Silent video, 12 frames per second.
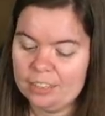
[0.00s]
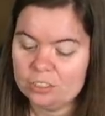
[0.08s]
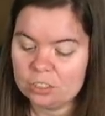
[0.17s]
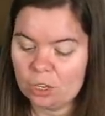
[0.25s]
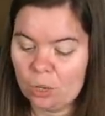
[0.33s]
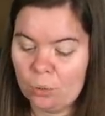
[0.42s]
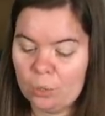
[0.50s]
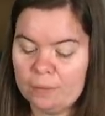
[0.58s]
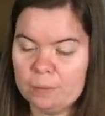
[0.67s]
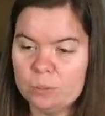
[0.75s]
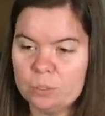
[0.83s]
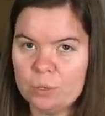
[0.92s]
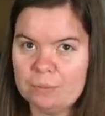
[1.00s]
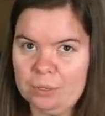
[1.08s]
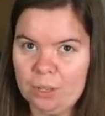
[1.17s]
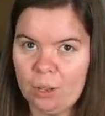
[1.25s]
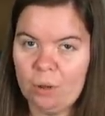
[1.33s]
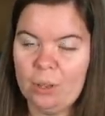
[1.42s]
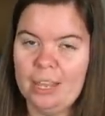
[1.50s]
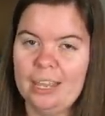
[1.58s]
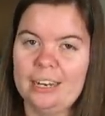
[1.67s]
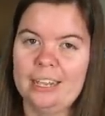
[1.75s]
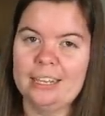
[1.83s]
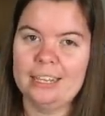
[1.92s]
So if you do have to go
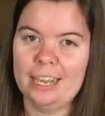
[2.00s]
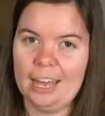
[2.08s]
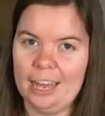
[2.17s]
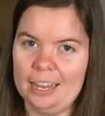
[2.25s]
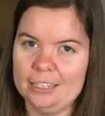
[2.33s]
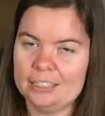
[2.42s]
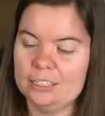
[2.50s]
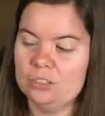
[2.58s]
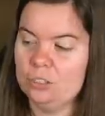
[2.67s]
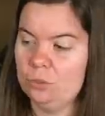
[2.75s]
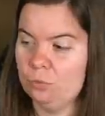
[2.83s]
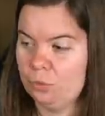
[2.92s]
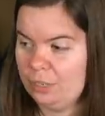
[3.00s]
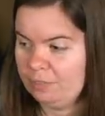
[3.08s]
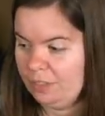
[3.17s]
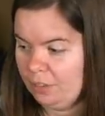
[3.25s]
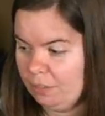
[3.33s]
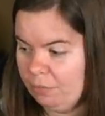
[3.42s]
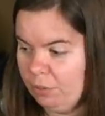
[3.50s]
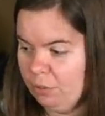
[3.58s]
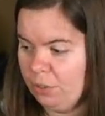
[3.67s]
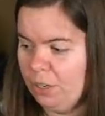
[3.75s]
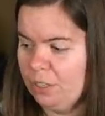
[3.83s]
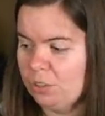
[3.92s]
in and get ice to refill the fueler,